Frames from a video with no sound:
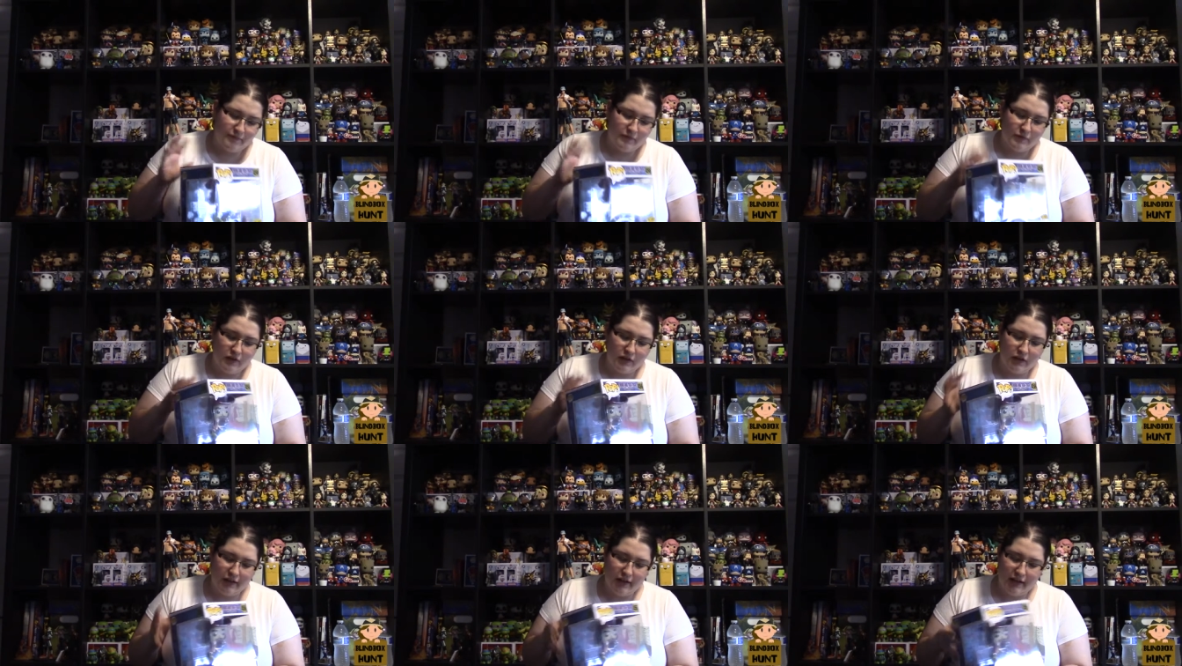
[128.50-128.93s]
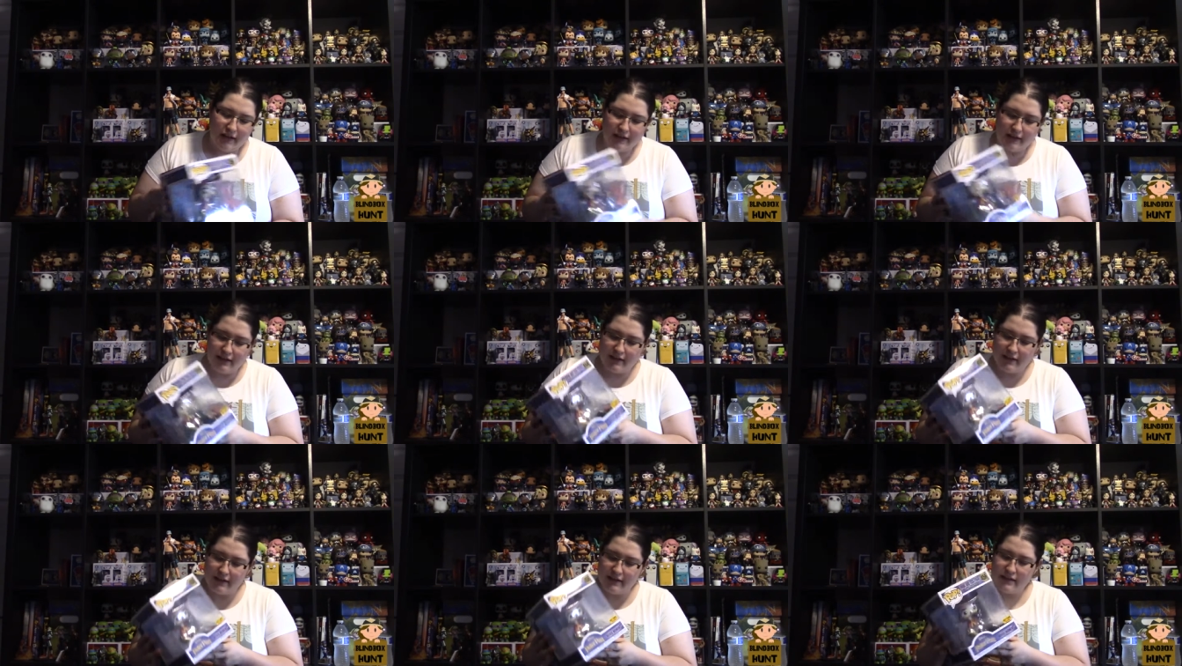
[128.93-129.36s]
So you get
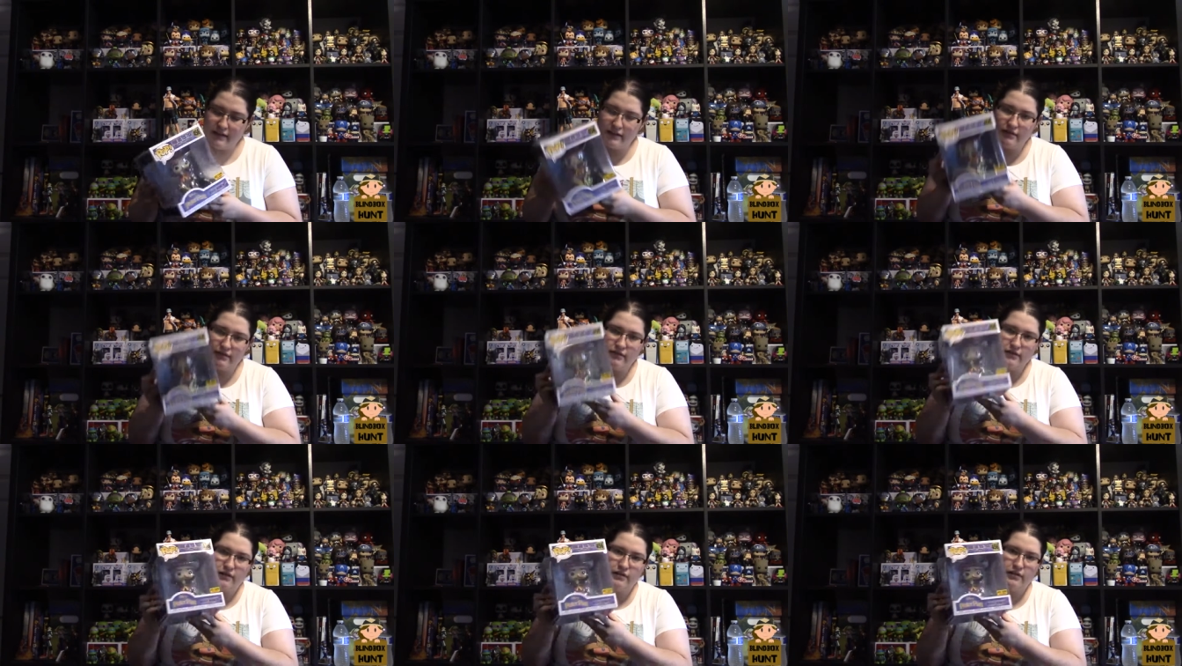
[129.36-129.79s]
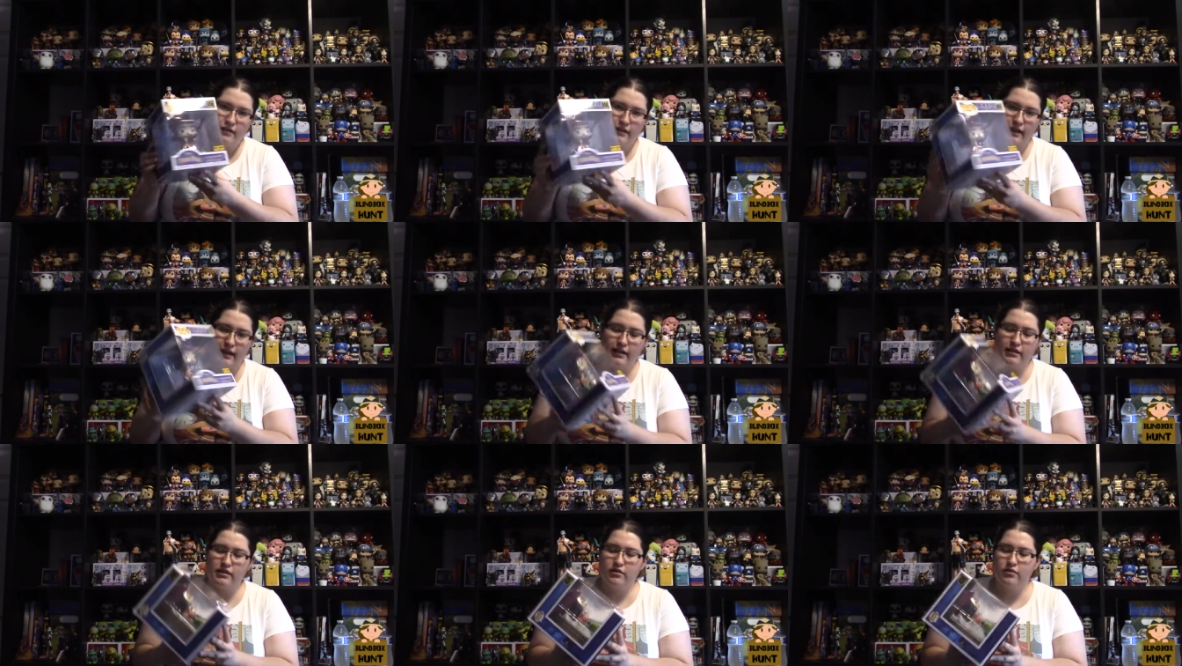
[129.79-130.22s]
this.
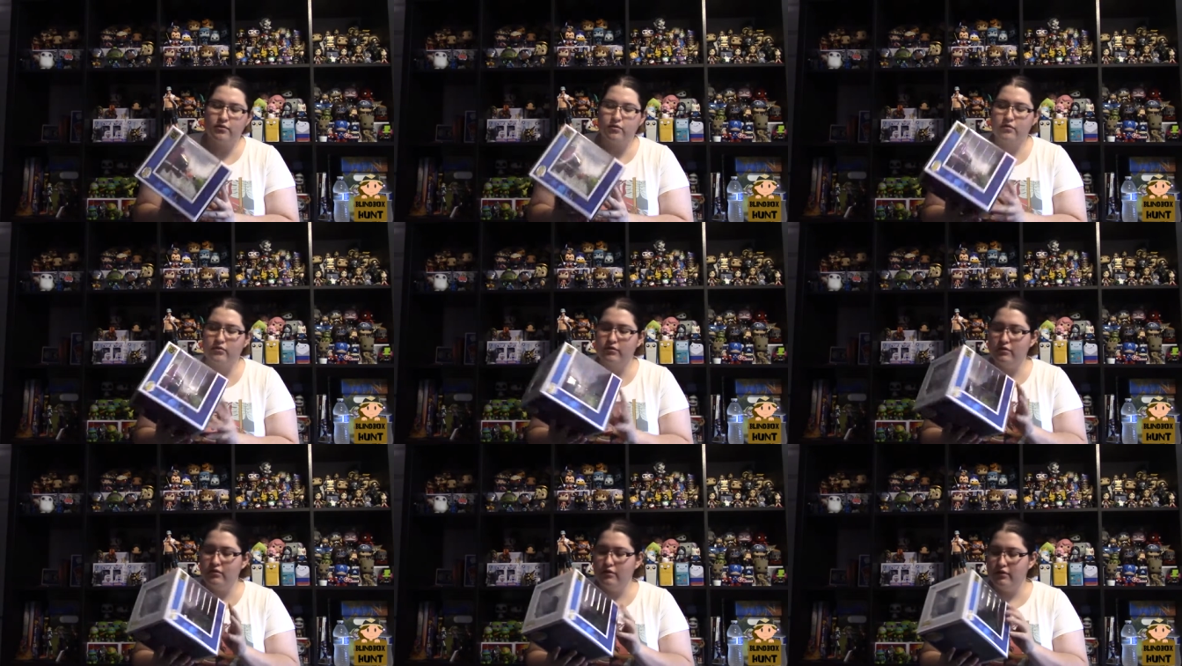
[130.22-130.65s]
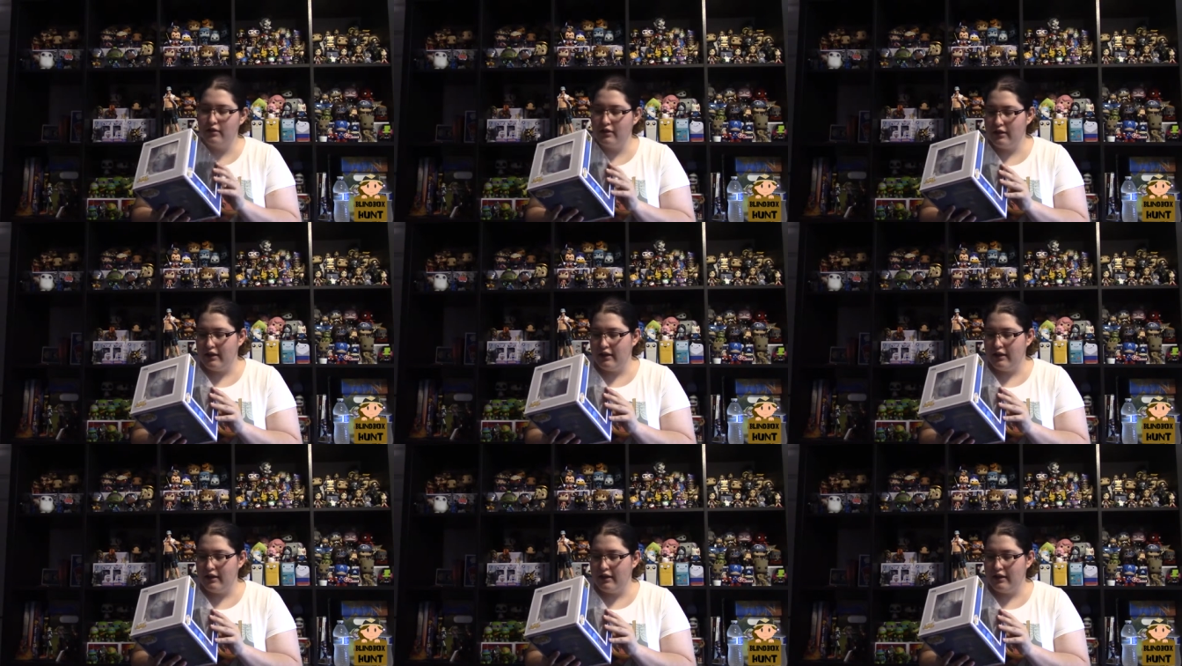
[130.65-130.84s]
That's cool.